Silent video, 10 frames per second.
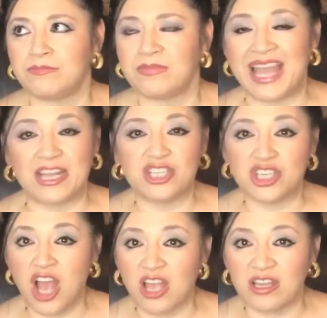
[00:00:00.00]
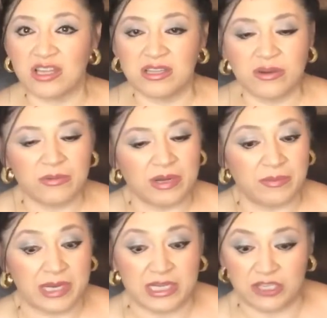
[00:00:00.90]
that chalk color would
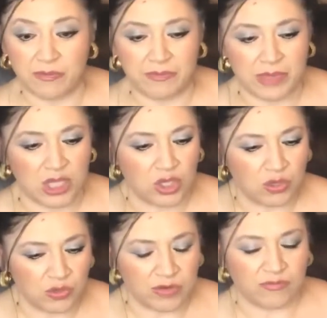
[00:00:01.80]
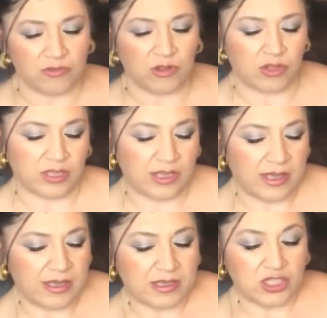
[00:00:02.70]
have been beautiful.
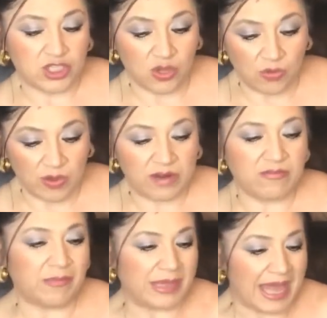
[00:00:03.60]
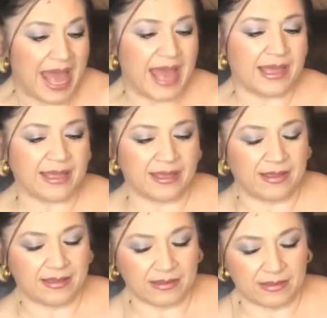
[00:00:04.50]
So would have black.
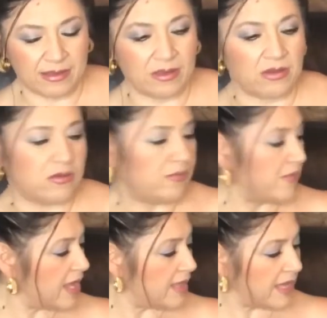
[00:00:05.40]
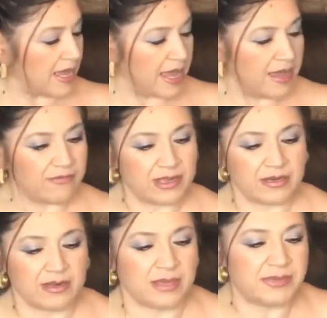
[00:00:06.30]
Uh-oh, I think I have it
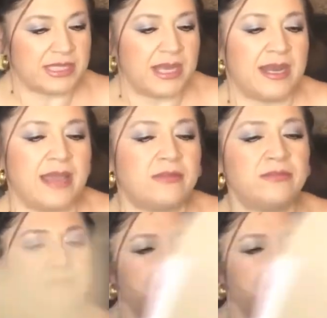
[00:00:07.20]
upside down.